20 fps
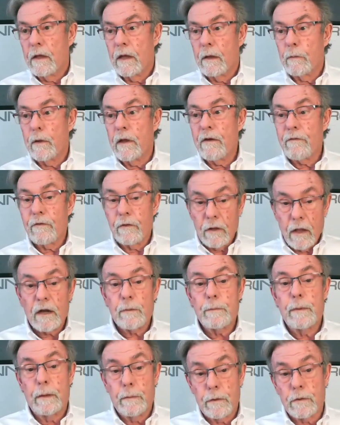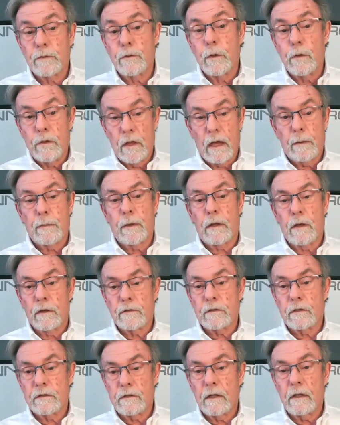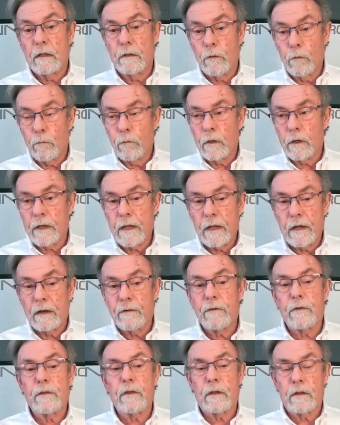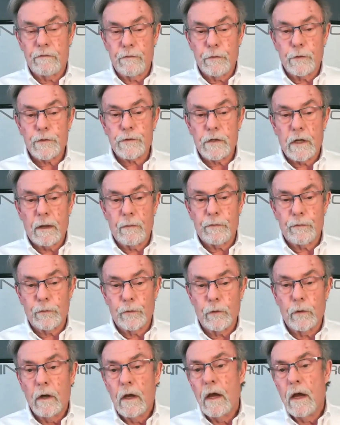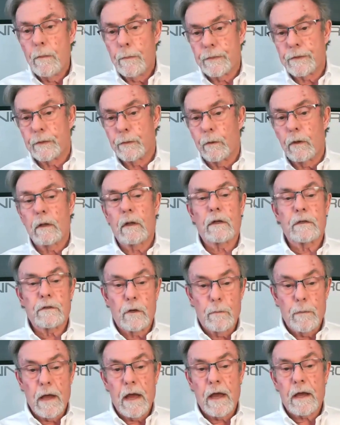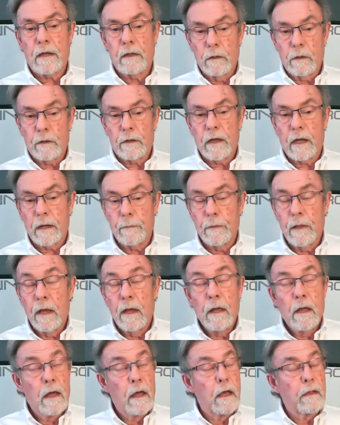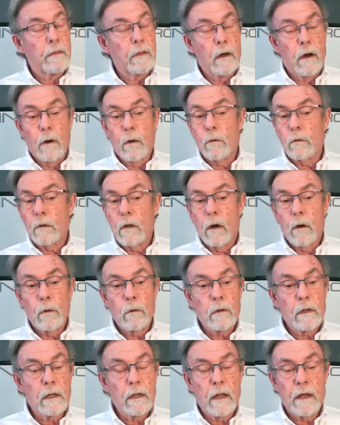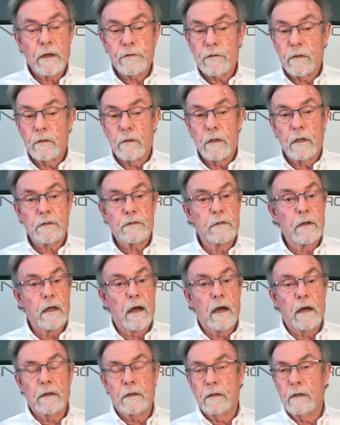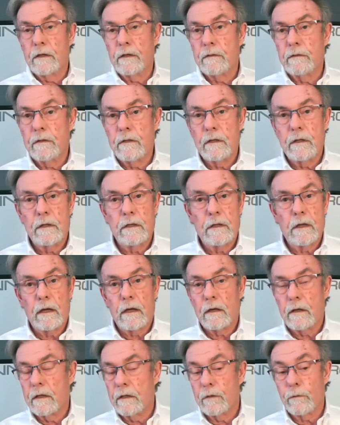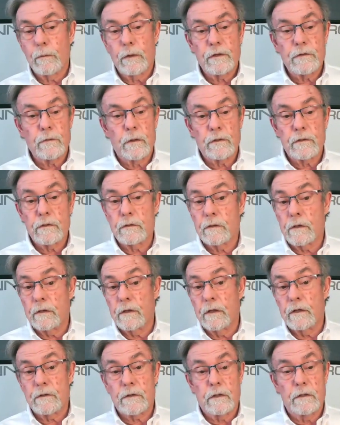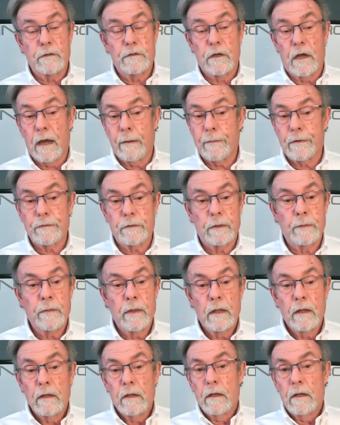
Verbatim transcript: And we have a lot of people do that because they say they don't really get everything the first time through, but they really like to go back and look at it. The on, only lesson that's not in the uh, in the resources is geometry.